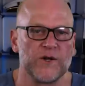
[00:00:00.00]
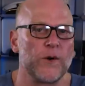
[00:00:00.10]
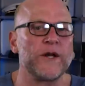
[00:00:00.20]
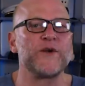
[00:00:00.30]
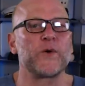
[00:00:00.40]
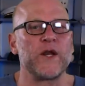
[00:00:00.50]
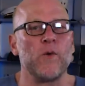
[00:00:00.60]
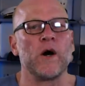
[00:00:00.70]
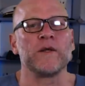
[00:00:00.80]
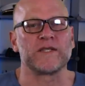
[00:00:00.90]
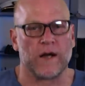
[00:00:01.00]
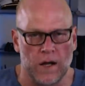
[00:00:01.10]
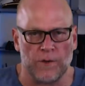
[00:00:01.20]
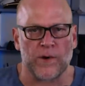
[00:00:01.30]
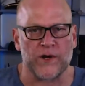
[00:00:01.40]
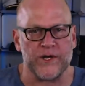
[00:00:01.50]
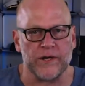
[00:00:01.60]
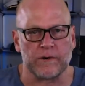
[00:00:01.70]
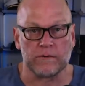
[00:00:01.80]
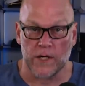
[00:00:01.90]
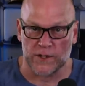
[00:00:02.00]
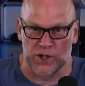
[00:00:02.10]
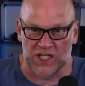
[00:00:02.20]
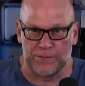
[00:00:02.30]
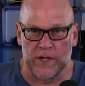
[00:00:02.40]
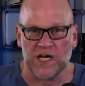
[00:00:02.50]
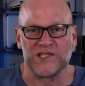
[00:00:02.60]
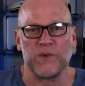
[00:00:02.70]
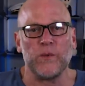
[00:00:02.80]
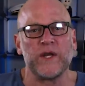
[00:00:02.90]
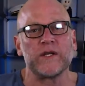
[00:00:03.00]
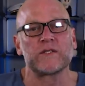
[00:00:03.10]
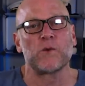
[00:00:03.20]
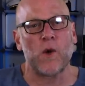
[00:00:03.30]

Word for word: 2021 is a hallmark year, not just because we witnessed the